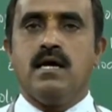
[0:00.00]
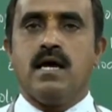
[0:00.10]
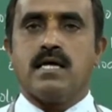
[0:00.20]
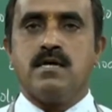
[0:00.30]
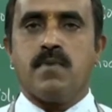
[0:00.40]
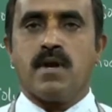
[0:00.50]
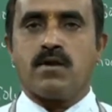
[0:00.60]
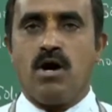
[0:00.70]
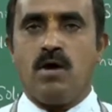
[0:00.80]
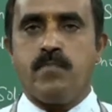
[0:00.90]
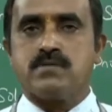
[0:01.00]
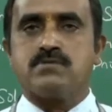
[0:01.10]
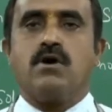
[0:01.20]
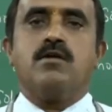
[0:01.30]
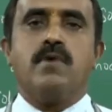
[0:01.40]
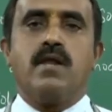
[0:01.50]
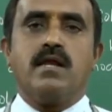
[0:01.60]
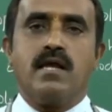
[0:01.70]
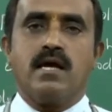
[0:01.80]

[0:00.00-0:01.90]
example copper soluble in